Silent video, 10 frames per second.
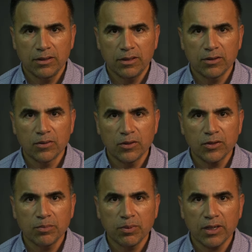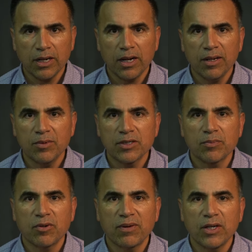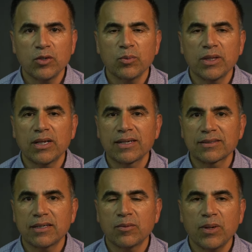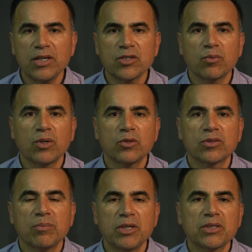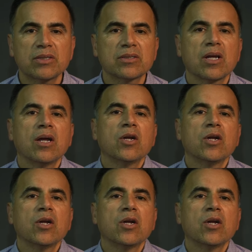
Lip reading: In conclusion, plug-in hybrids provide you with an extended range, reduced emissions,